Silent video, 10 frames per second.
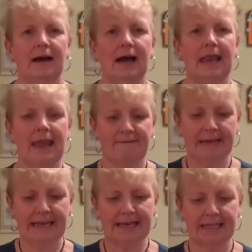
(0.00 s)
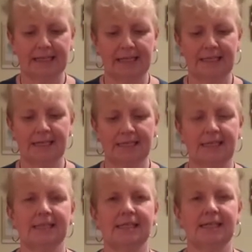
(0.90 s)
Lovely little nutty
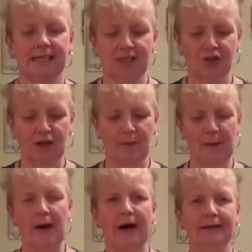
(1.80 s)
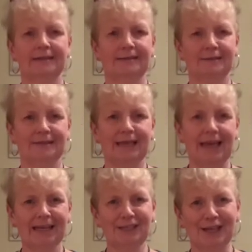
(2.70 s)
seedy chocolate bar.
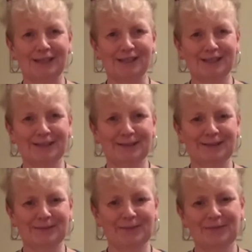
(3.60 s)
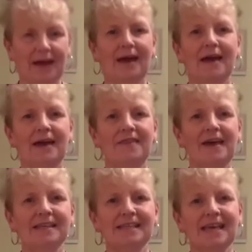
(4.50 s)
Delicious.
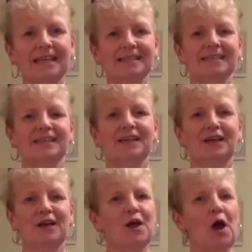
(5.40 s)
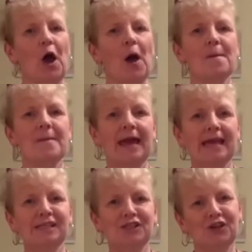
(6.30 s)
That's it.
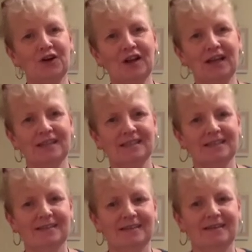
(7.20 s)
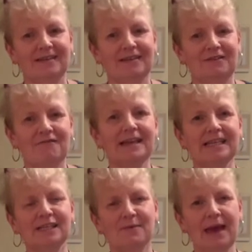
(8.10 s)
Homemade chocolate. Ready
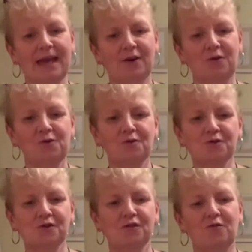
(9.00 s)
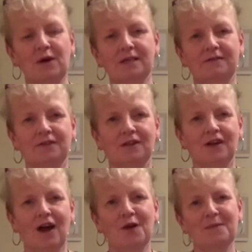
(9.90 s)
to make all sorts of wonderful
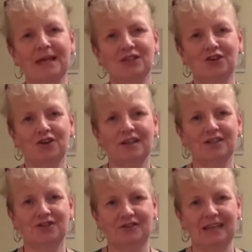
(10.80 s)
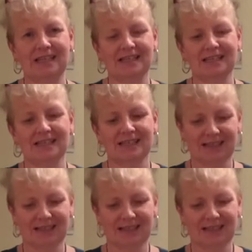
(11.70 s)
homemade chocolate treats.